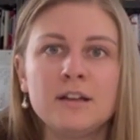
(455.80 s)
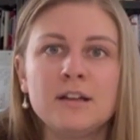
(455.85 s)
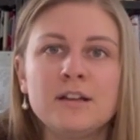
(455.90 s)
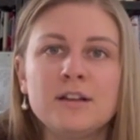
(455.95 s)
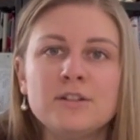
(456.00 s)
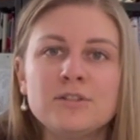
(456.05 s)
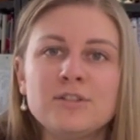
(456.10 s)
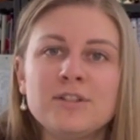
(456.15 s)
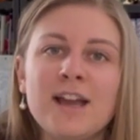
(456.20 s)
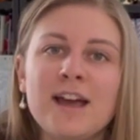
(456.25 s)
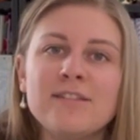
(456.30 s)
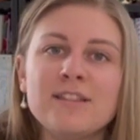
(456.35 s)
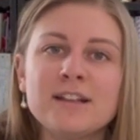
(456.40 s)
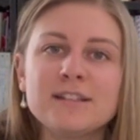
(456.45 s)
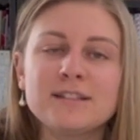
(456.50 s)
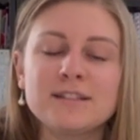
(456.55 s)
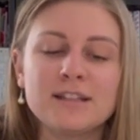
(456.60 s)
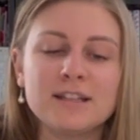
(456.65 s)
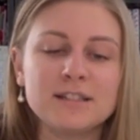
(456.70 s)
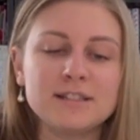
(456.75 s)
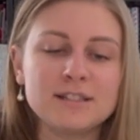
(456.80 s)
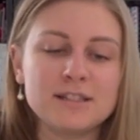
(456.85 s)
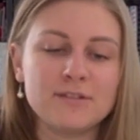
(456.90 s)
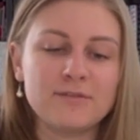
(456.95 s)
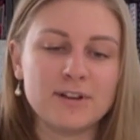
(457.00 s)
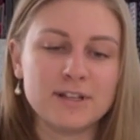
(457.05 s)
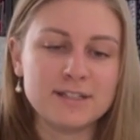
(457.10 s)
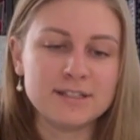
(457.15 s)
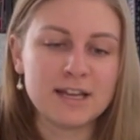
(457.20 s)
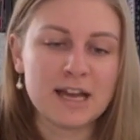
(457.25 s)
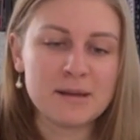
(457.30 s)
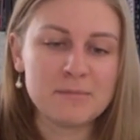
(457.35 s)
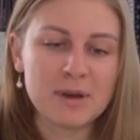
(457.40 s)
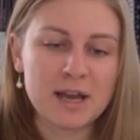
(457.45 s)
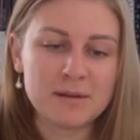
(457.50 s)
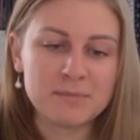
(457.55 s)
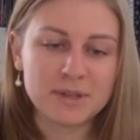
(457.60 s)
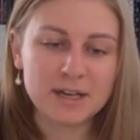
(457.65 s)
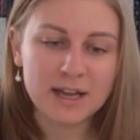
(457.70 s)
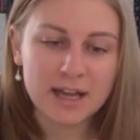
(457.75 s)
So yeah, that's the fun time
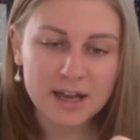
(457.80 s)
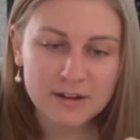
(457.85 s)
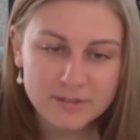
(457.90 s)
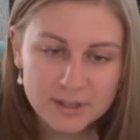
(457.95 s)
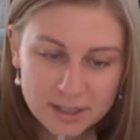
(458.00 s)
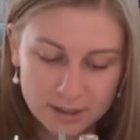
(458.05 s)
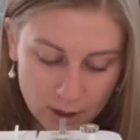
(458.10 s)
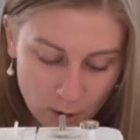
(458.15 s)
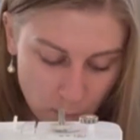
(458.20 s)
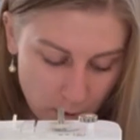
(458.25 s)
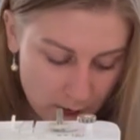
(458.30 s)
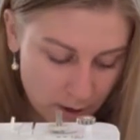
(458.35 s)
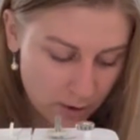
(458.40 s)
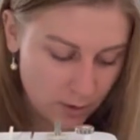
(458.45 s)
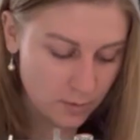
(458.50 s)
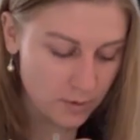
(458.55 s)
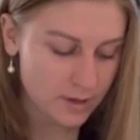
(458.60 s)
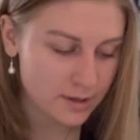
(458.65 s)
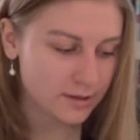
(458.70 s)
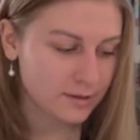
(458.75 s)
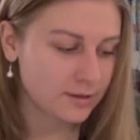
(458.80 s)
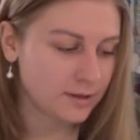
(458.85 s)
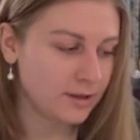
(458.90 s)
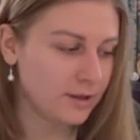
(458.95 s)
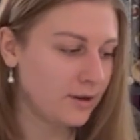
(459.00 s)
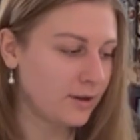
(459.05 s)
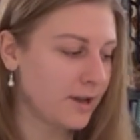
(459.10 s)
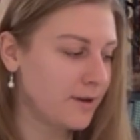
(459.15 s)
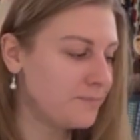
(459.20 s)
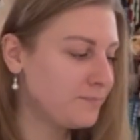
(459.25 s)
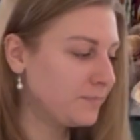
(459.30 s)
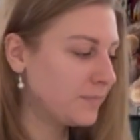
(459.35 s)
I've been having. Whoa. Okay.